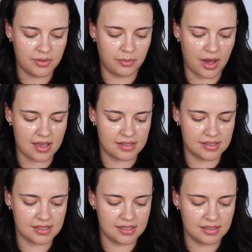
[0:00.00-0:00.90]

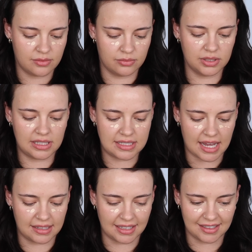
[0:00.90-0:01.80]
was really
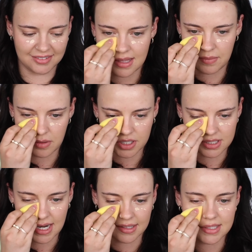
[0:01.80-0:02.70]
telling like we were
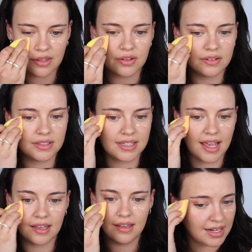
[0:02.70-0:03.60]
just texting throughout the
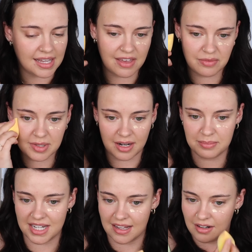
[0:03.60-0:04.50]
day and I gave him an
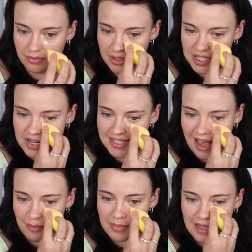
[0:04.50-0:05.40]
update of what just
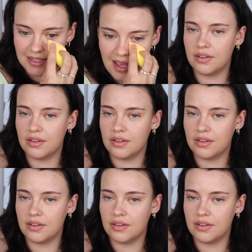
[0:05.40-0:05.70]
happened